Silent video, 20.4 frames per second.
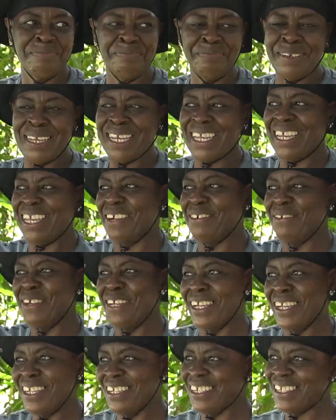big
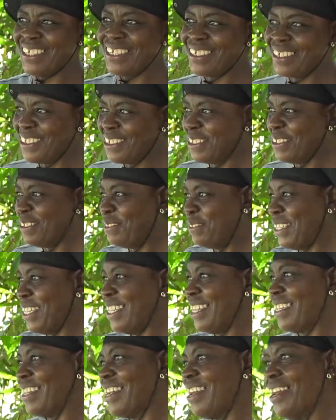area where
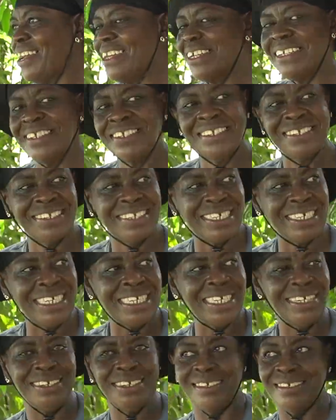they get to
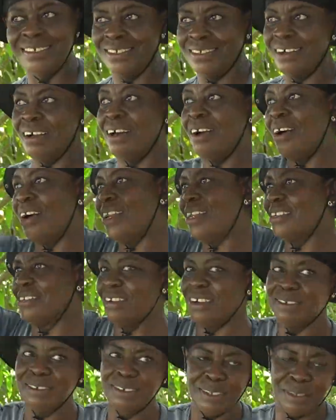eat all
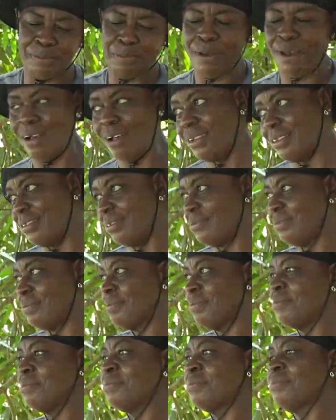around the spot.
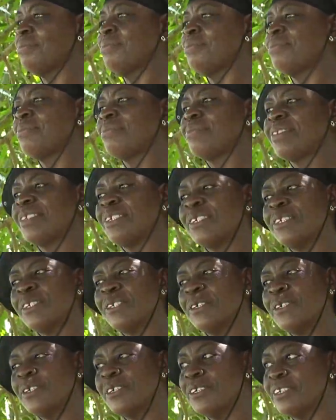
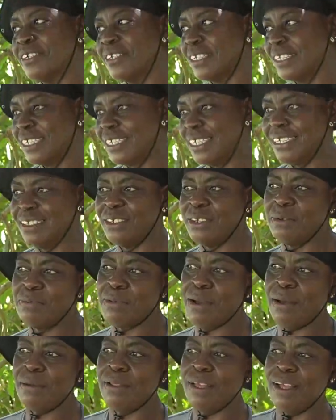So there's no
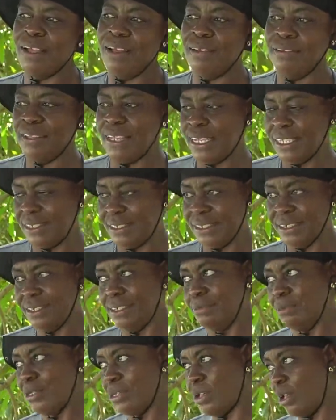problem in
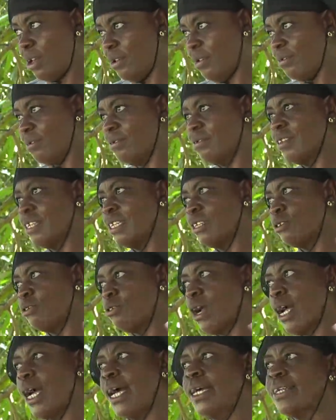terms of
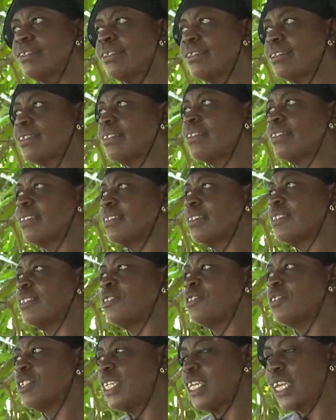grass.
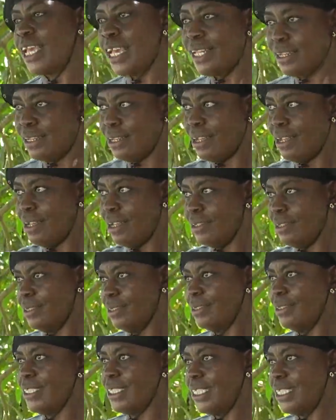So they get
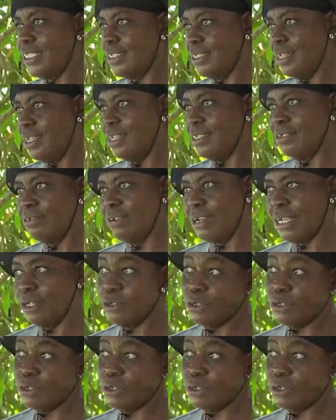eat a lot of grass.